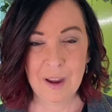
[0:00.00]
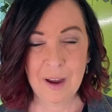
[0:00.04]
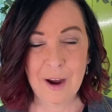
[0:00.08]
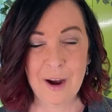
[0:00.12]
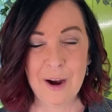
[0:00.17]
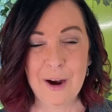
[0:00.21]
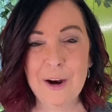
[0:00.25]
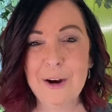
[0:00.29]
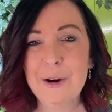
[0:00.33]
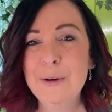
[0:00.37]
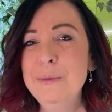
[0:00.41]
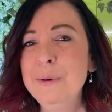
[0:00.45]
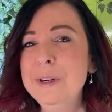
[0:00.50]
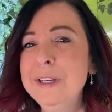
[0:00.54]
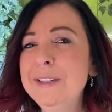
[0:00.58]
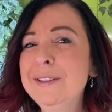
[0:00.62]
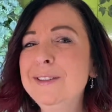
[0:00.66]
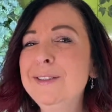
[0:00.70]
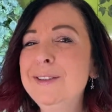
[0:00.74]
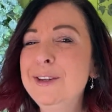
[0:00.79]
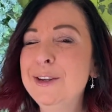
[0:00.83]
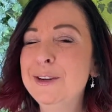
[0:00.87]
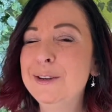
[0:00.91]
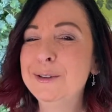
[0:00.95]

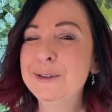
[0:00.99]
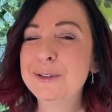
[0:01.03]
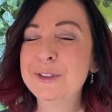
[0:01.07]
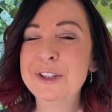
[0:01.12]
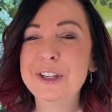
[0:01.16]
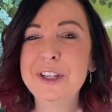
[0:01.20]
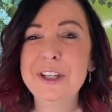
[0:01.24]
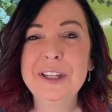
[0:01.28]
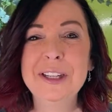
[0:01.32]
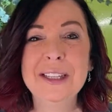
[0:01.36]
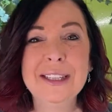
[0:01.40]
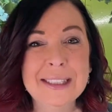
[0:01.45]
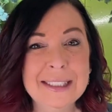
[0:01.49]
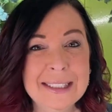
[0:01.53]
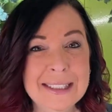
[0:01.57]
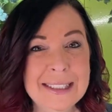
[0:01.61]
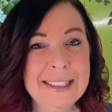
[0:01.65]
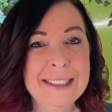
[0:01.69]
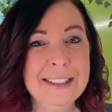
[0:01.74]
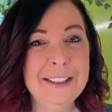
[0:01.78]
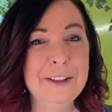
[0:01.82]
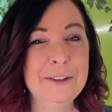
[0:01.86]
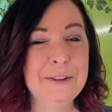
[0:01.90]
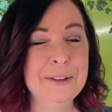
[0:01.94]
Always use
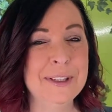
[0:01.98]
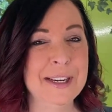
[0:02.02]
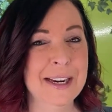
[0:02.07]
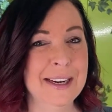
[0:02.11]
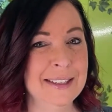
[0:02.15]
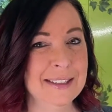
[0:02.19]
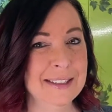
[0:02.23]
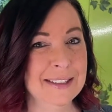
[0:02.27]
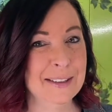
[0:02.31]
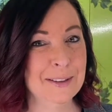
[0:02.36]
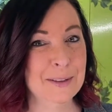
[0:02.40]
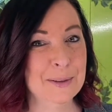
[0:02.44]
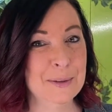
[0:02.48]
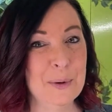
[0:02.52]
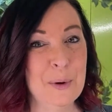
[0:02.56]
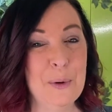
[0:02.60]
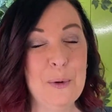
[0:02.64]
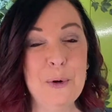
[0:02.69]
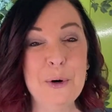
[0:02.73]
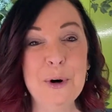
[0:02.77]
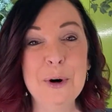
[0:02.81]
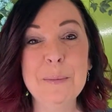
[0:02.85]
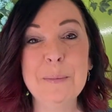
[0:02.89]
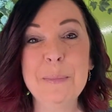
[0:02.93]
clean utensils
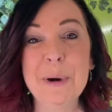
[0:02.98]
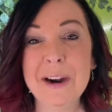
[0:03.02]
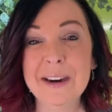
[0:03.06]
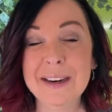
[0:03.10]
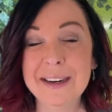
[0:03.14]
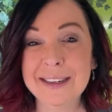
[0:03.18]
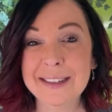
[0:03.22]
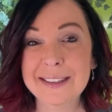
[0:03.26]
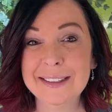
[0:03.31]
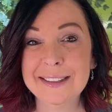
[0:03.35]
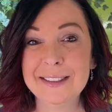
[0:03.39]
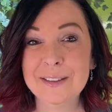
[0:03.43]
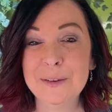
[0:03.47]
or buckets